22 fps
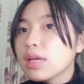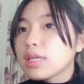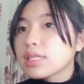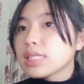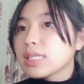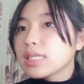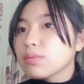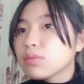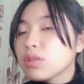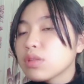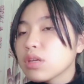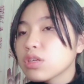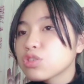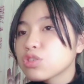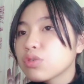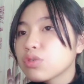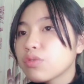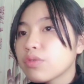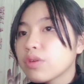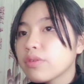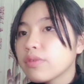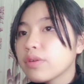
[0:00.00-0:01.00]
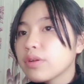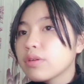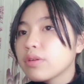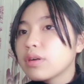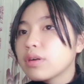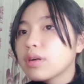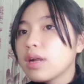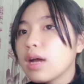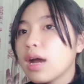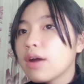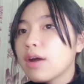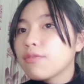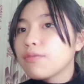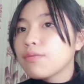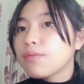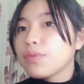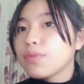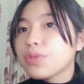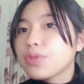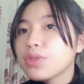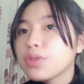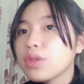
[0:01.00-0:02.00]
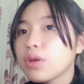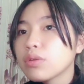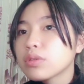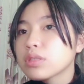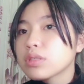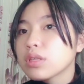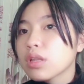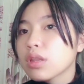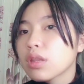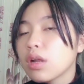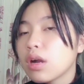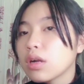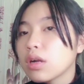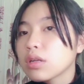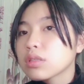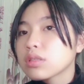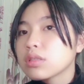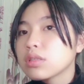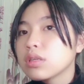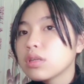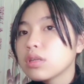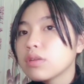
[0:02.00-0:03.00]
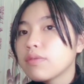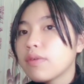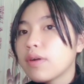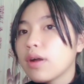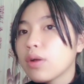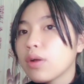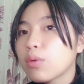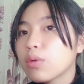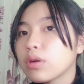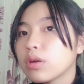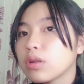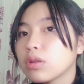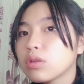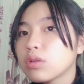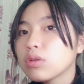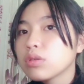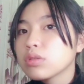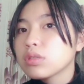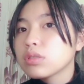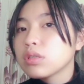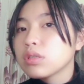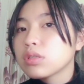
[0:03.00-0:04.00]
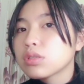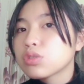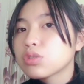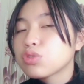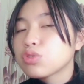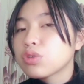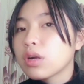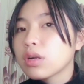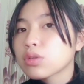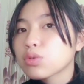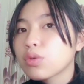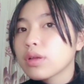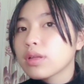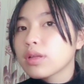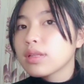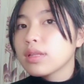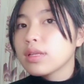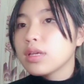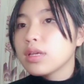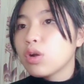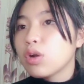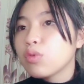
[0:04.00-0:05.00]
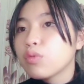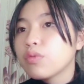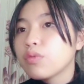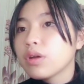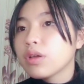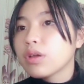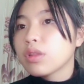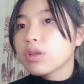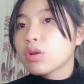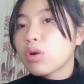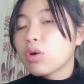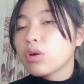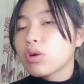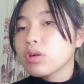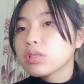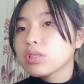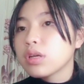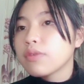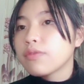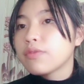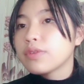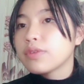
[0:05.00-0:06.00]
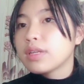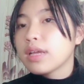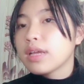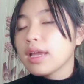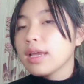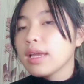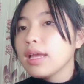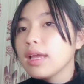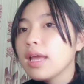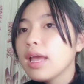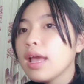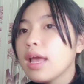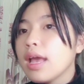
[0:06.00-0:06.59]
Some tech reviewers have noted that the device will lose its charge quickly over the course of a day.